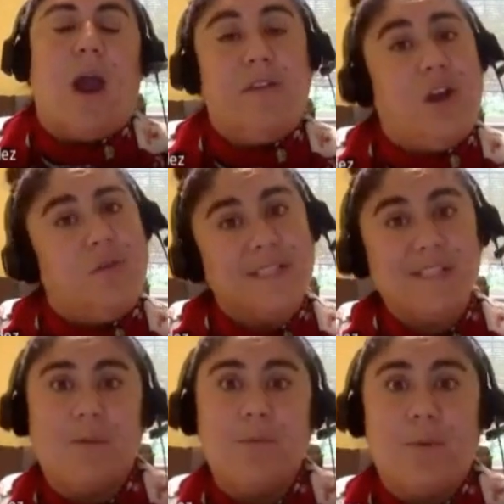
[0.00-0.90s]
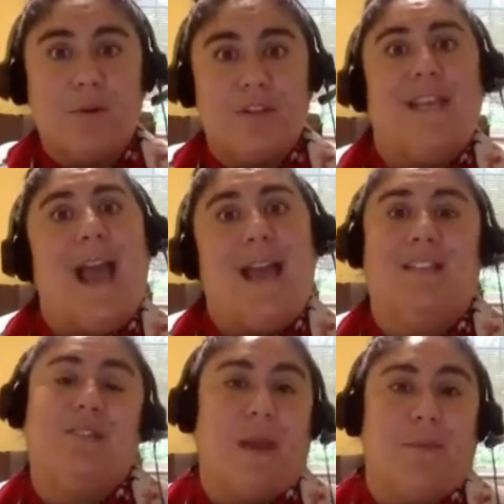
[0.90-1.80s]
thought it was so important to add it
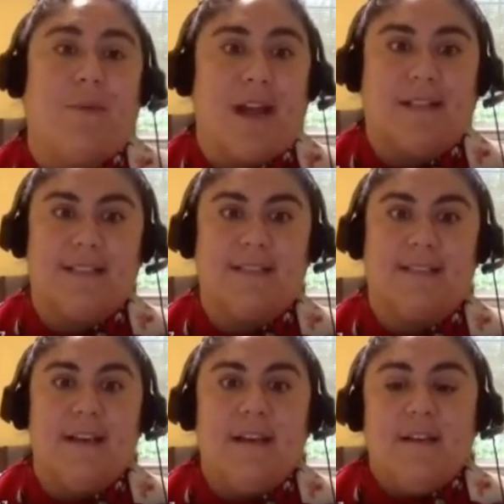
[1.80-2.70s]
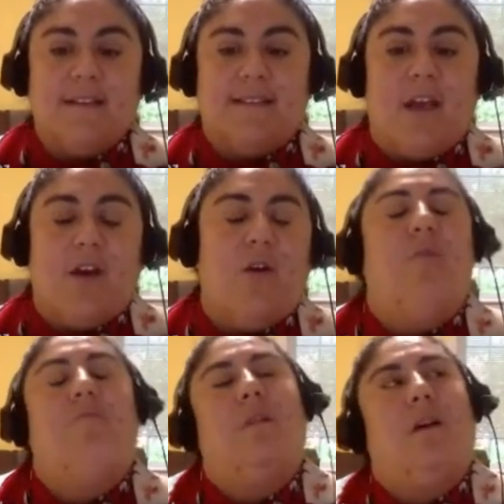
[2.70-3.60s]
to my practice. So
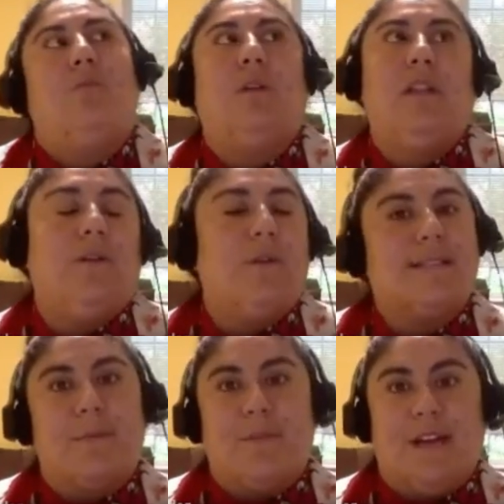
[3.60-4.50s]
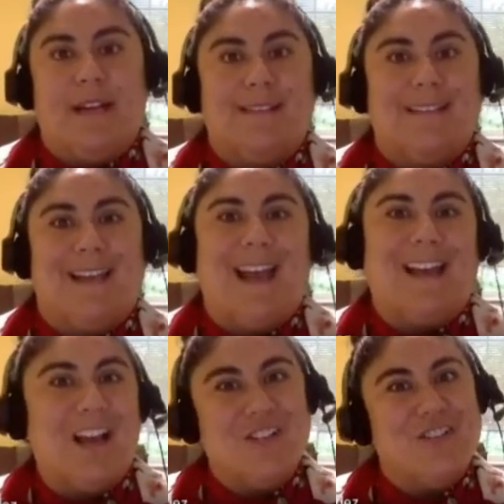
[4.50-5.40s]
a really quick summary is that I
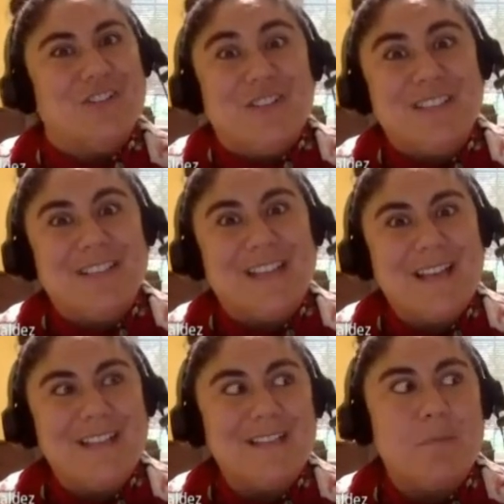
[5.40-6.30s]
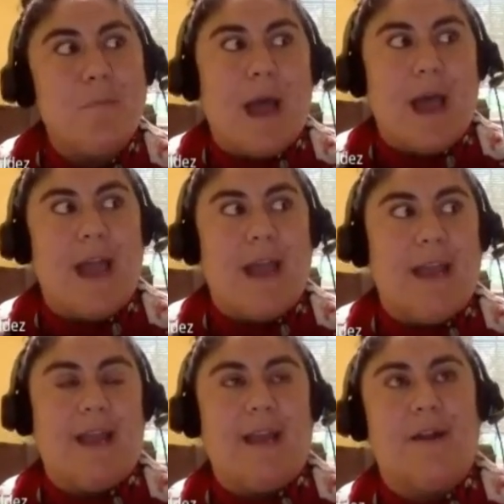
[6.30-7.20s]
got introduced to LENS
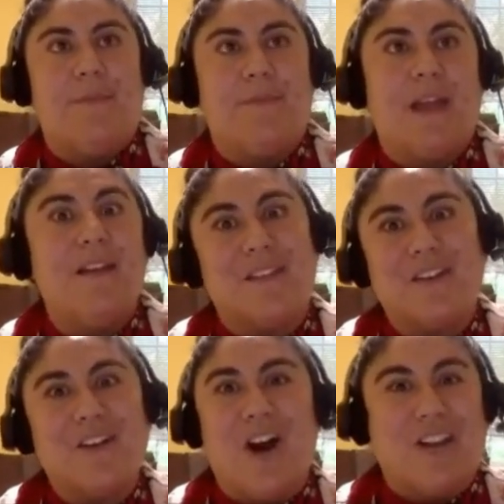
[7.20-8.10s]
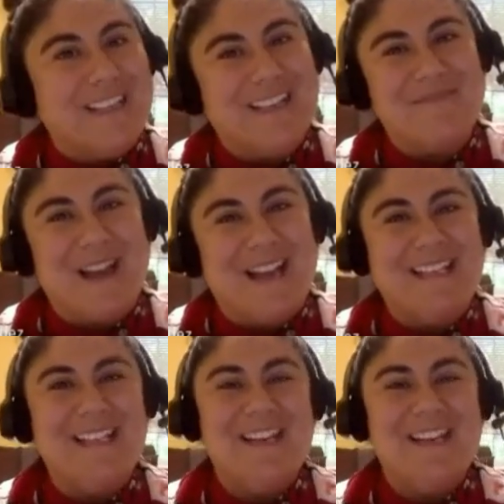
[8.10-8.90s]
by another colleague of mine,